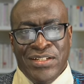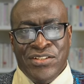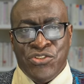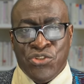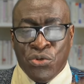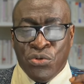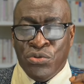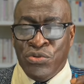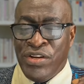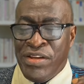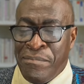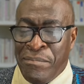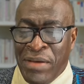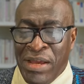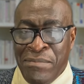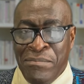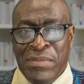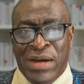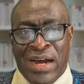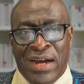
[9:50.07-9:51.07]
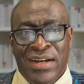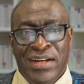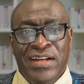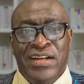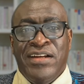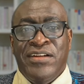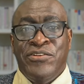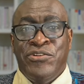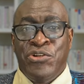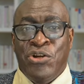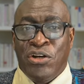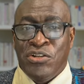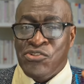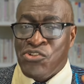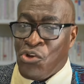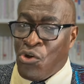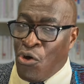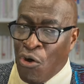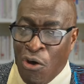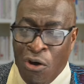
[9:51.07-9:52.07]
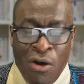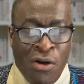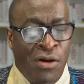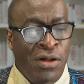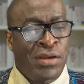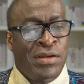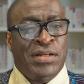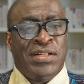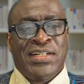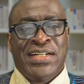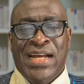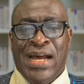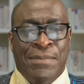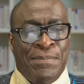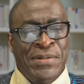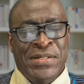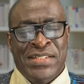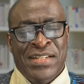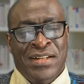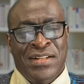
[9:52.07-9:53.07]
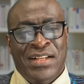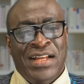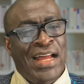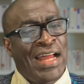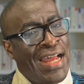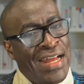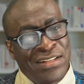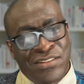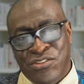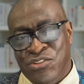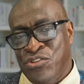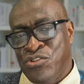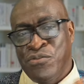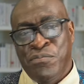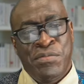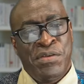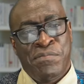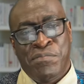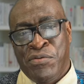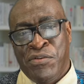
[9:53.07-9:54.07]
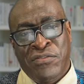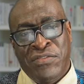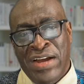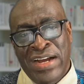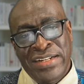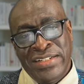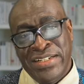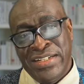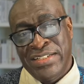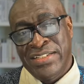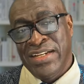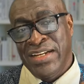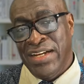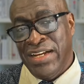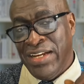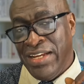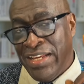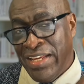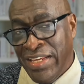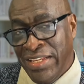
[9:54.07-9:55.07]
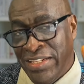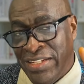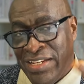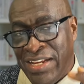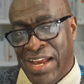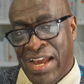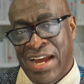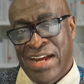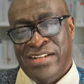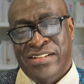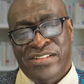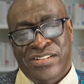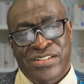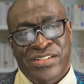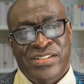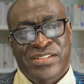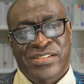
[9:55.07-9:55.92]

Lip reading: So remember, not all capital has to be provided in cash.